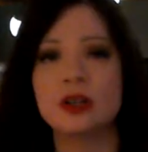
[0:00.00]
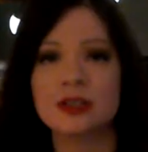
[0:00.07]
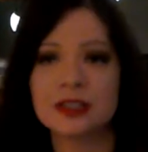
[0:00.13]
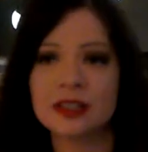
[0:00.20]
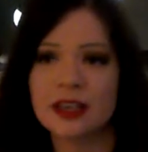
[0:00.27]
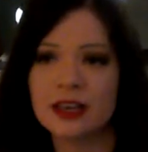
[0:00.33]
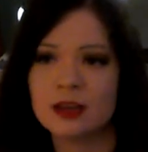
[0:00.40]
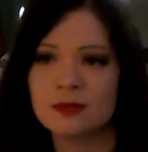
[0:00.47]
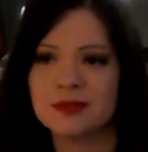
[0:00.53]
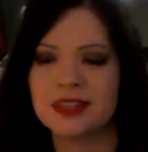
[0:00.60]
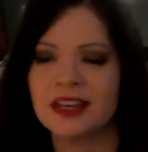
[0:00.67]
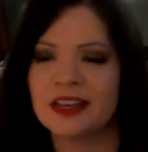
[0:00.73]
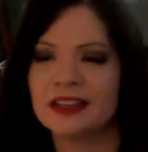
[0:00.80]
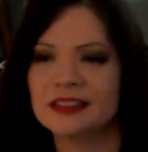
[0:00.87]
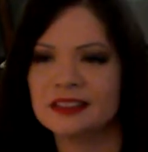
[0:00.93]
to them,
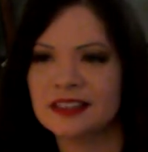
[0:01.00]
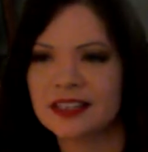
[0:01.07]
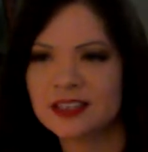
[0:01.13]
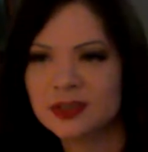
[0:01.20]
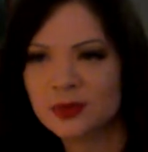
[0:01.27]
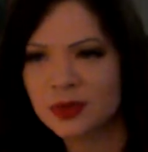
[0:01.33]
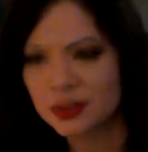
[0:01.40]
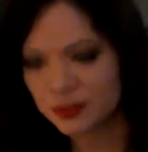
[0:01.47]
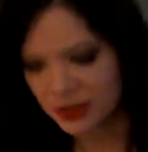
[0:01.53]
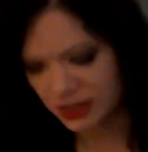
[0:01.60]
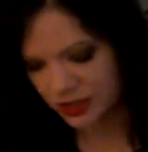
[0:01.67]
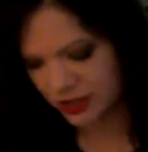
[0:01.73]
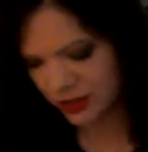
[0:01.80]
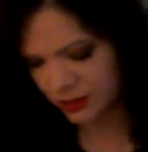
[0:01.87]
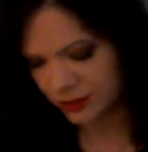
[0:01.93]
then that's what I'm
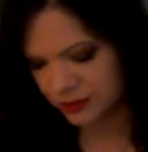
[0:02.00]
going to do.